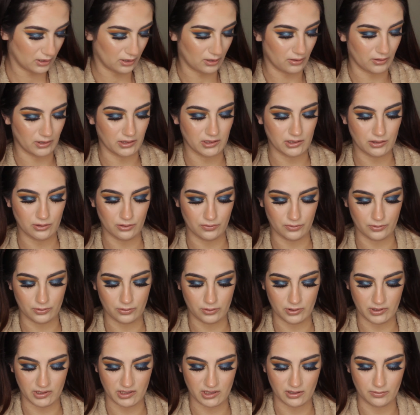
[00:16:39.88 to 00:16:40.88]
Going to, of
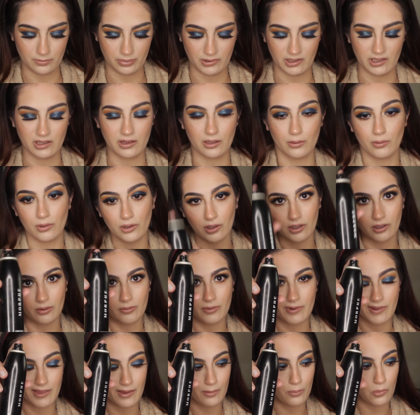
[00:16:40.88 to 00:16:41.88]
course, complete the look
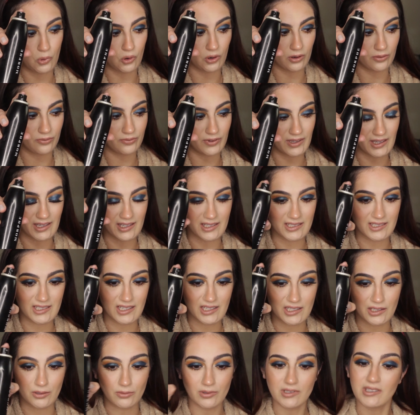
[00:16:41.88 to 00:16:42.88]
with the Morphe
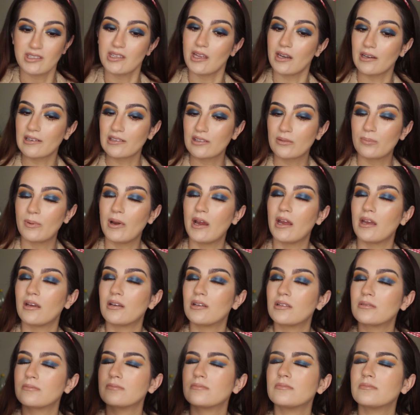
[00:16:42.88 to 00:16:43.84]
Continuous Setting Spray.